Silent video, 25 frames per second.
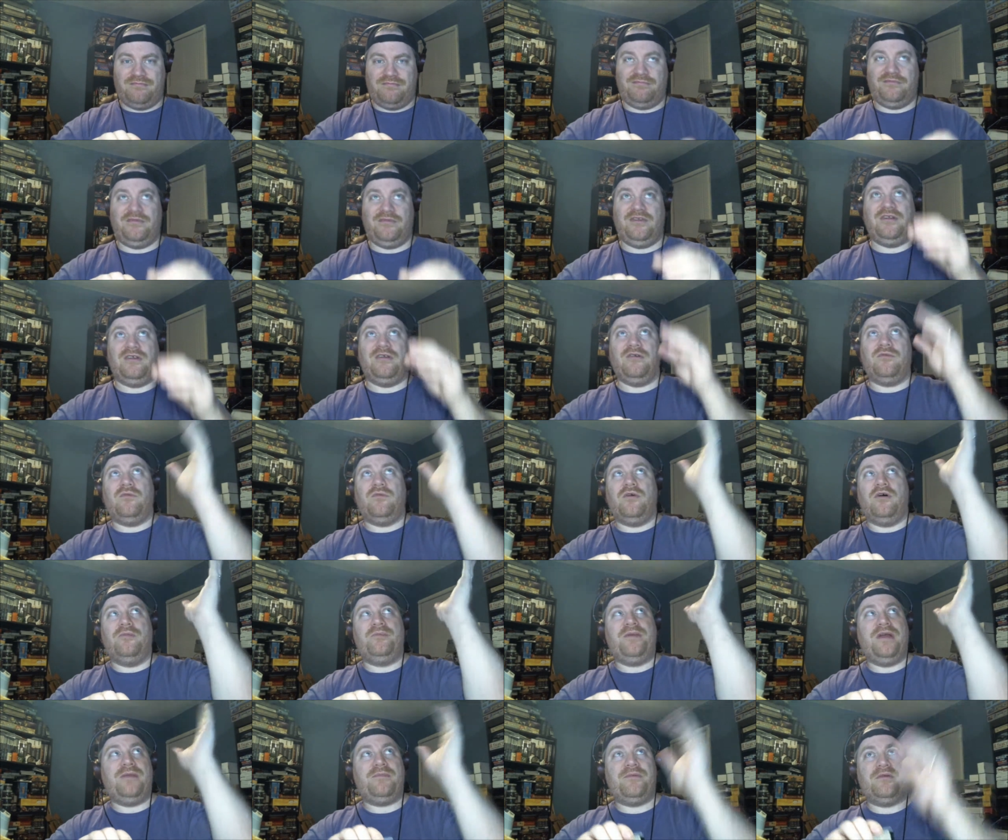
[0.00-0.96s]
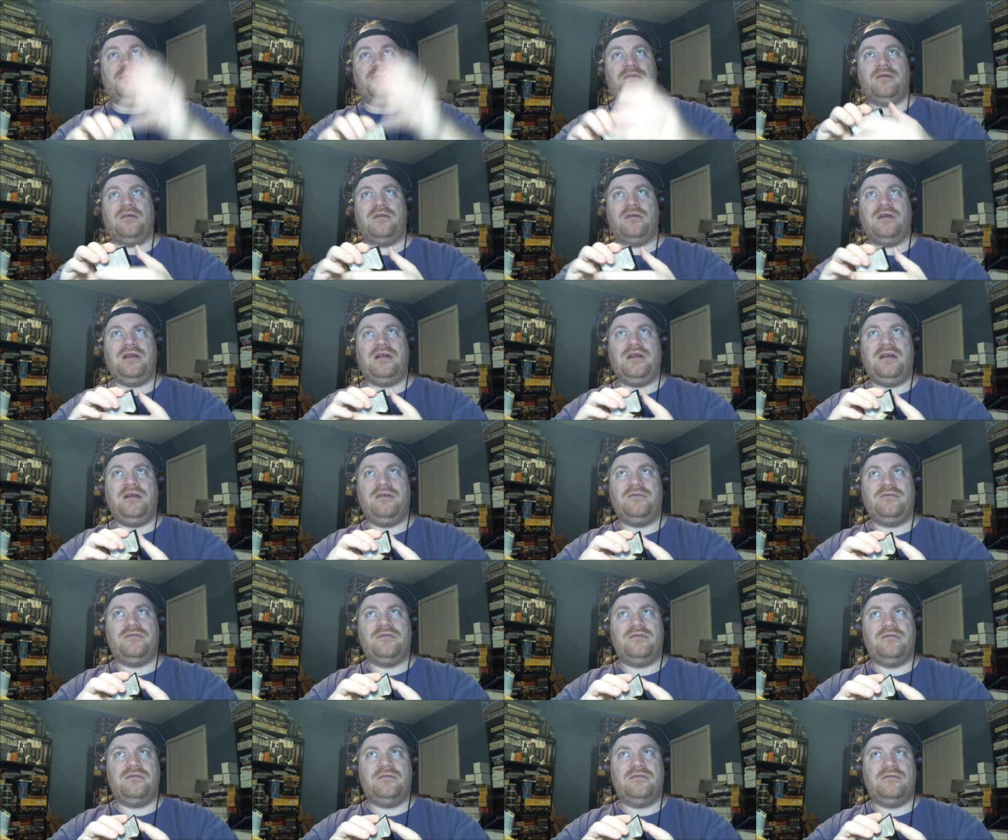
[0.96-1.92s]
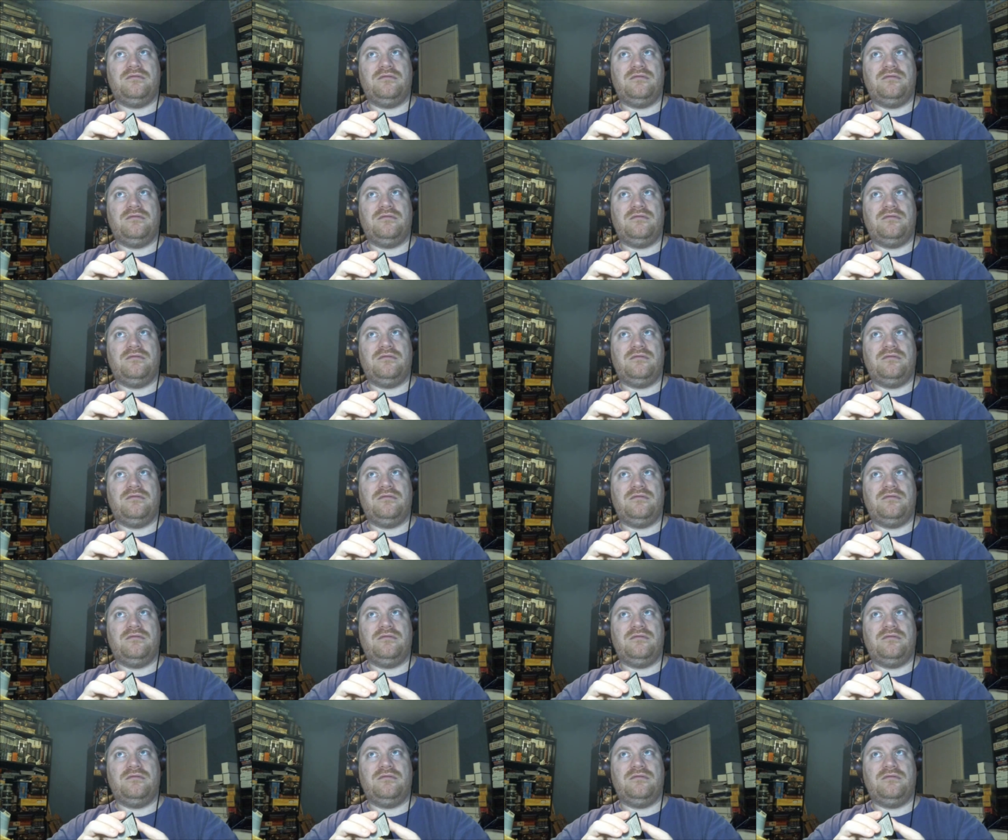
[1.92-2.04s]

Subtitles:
wallpaper their house